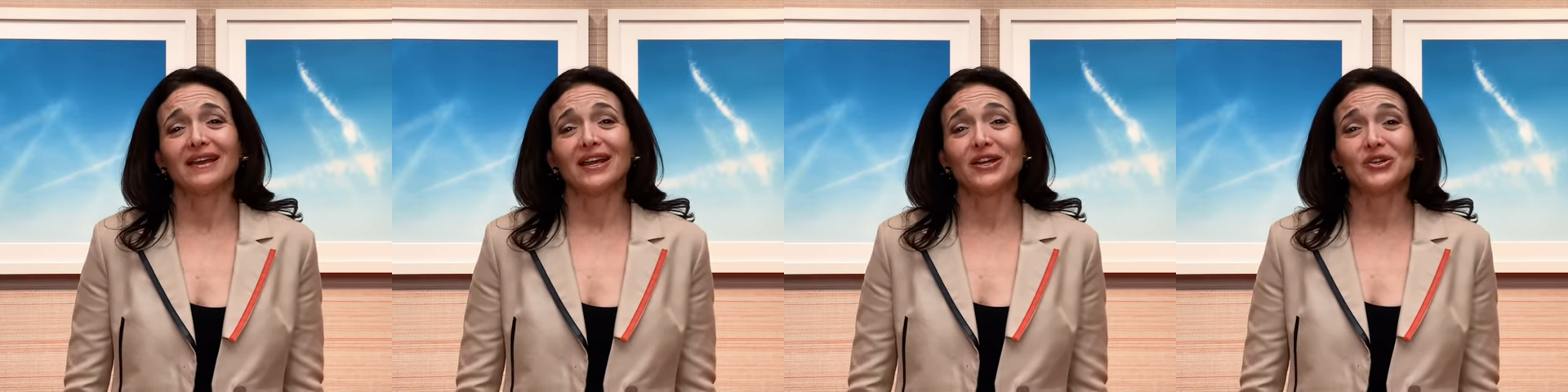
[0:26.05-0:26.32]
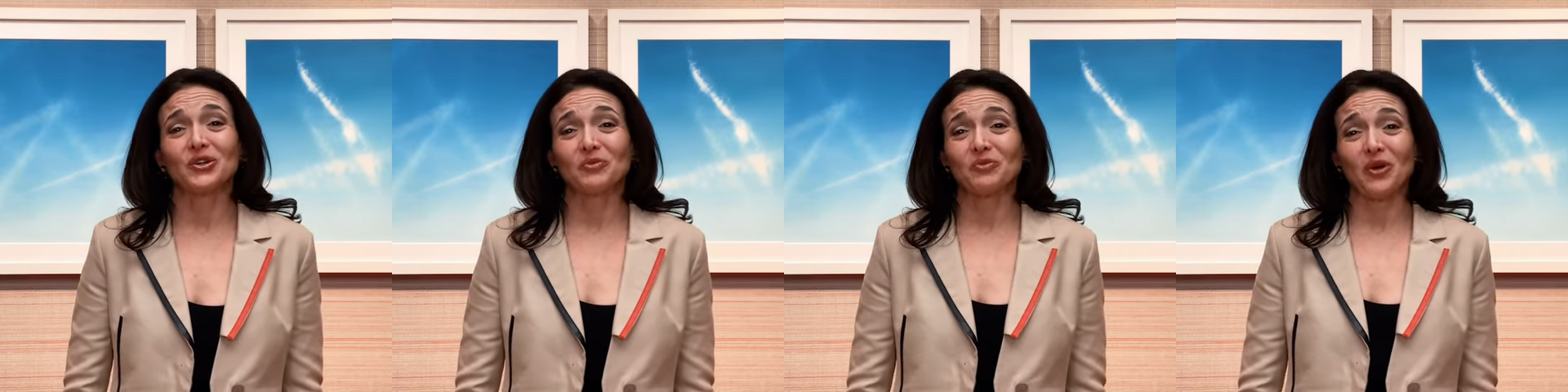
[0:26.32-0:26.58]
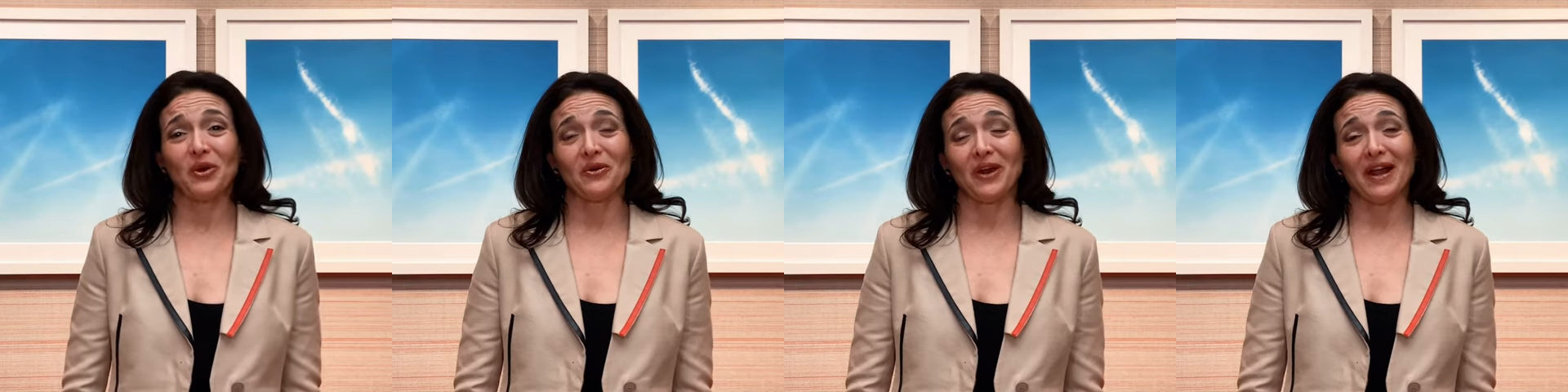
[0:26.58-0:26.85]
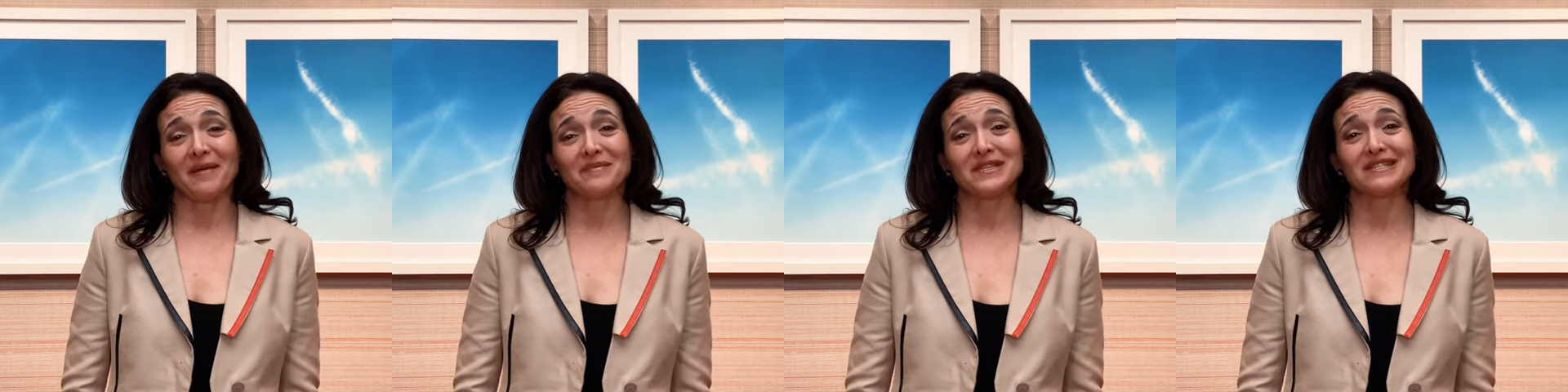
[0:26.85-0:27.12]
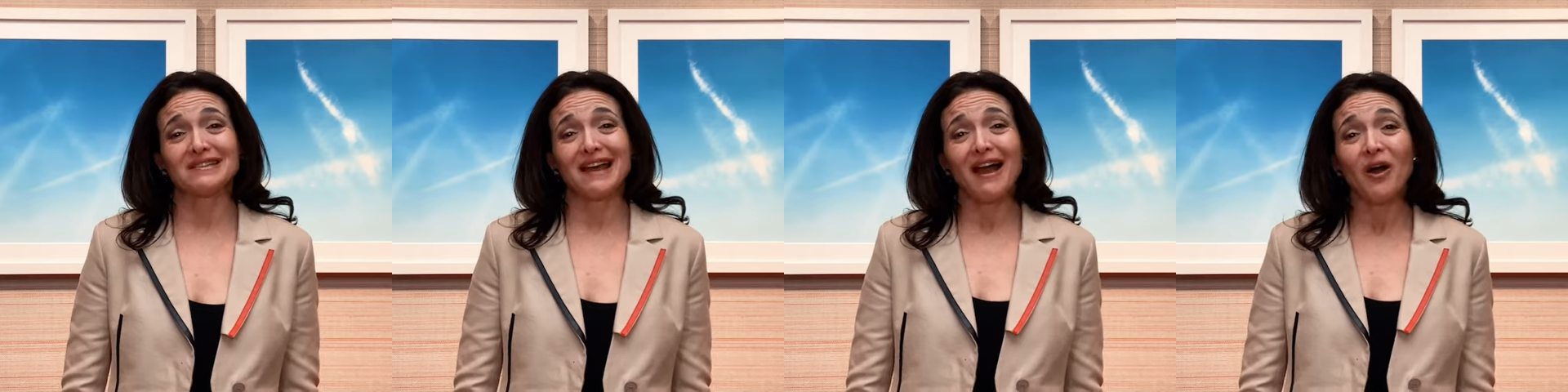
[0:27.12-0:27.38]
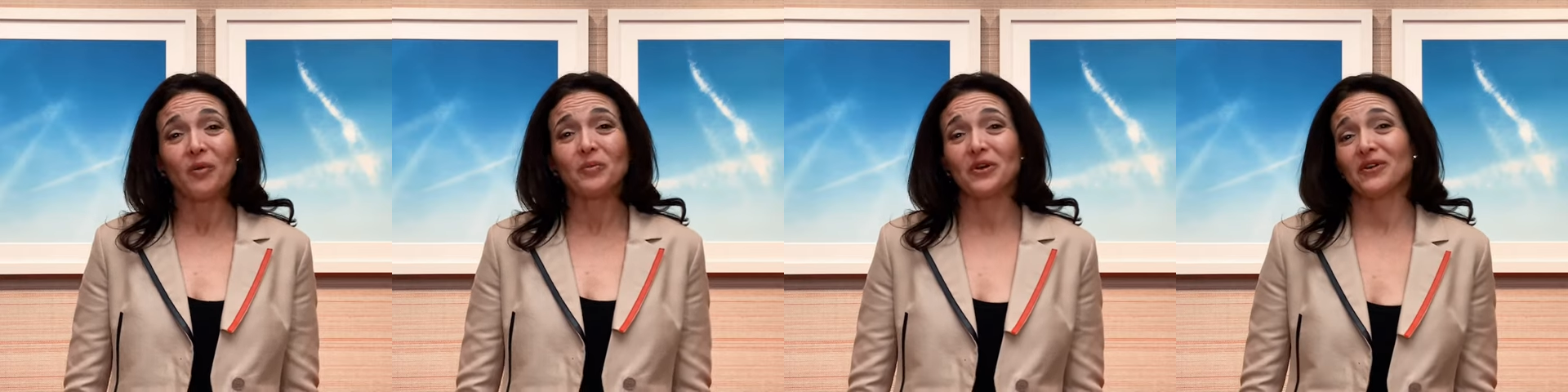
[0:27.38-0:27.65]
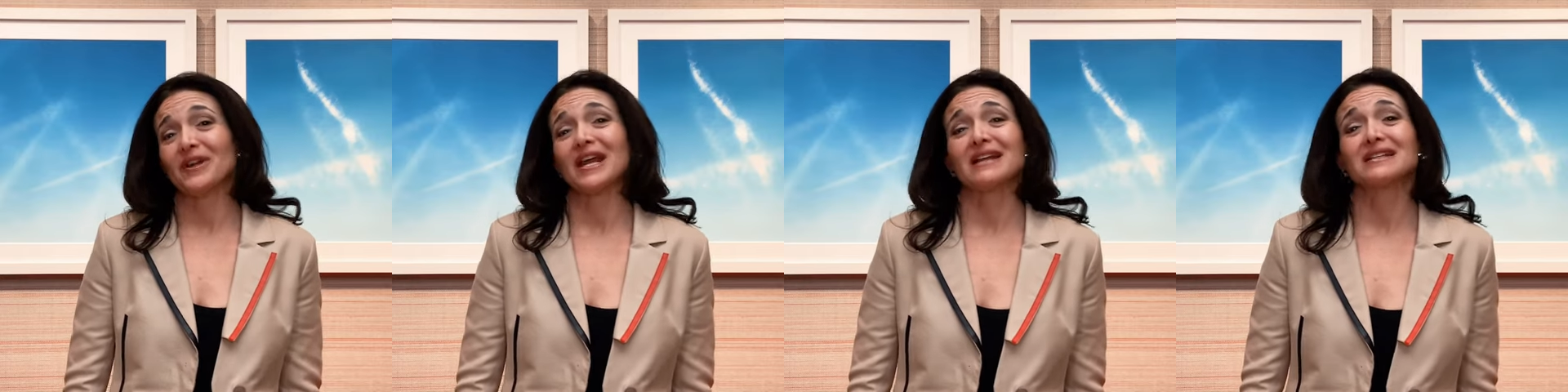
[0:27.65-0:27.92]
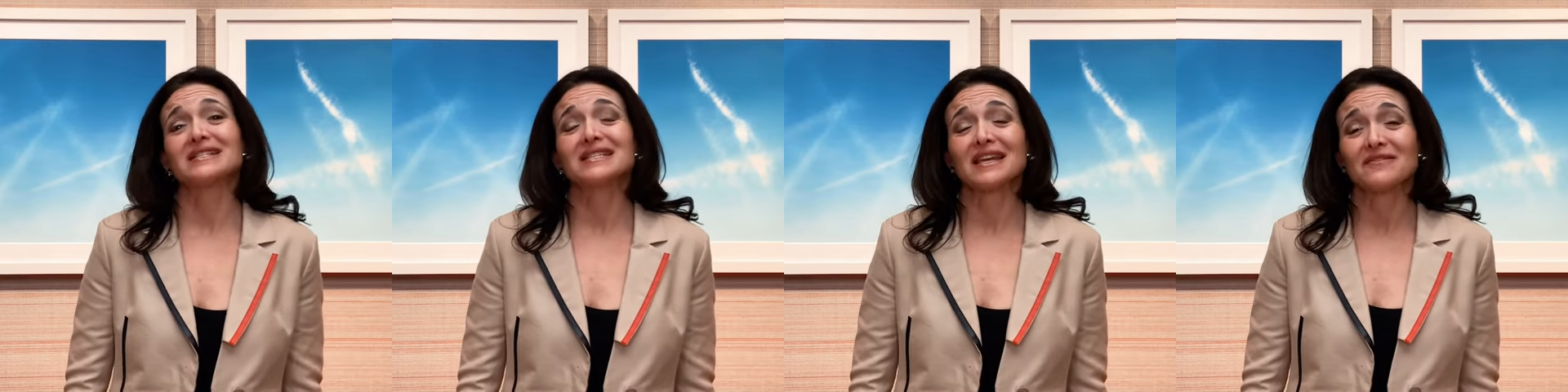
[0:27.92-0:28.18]
in your programs to help create
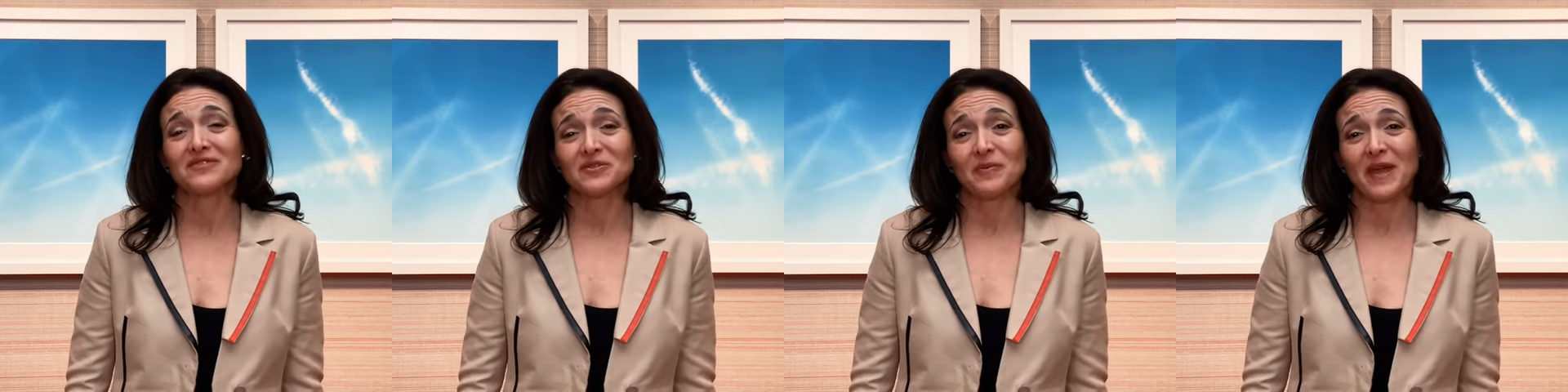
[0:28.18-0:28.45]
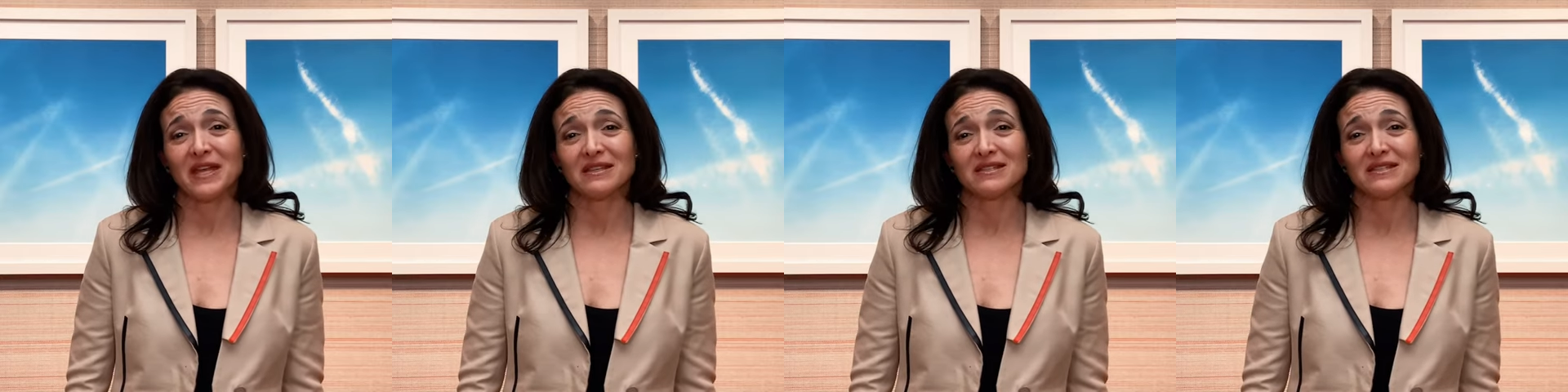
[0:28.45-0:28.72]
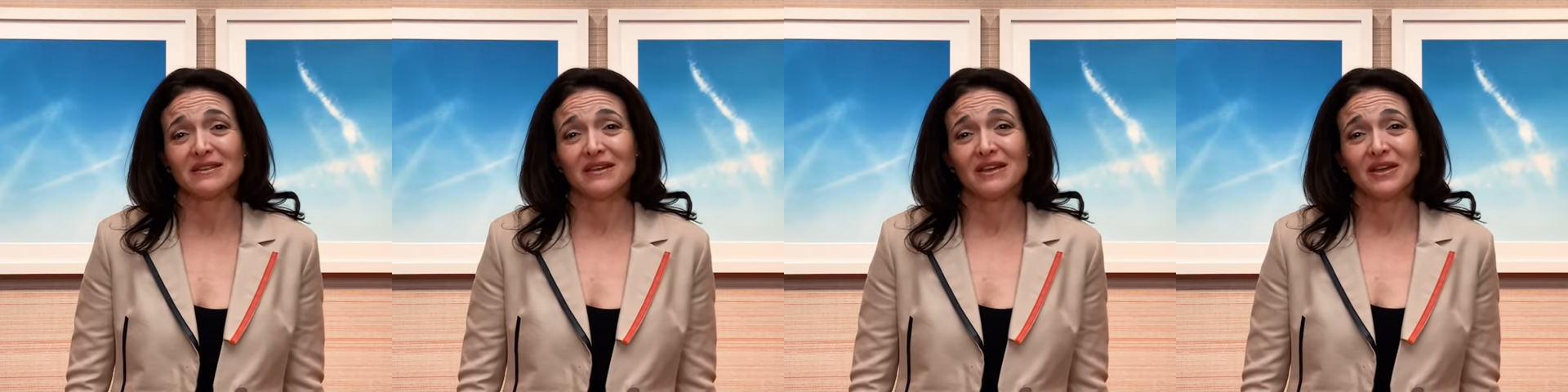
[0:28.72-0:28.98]
a safe space